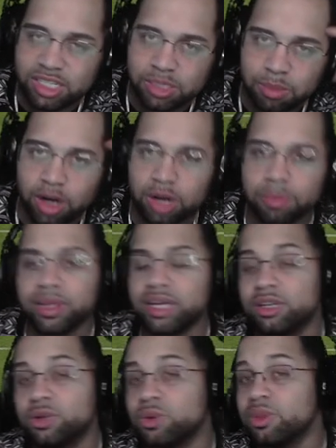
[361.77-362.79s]
just a smarter
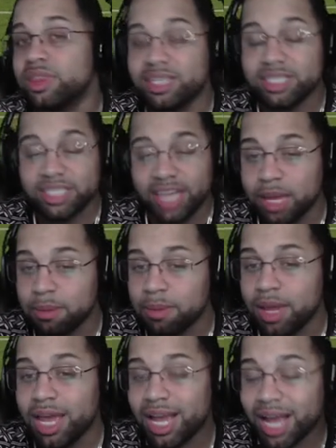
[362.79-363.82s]
play to do. The
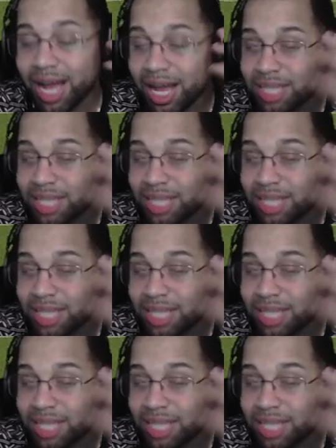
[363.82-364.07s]
same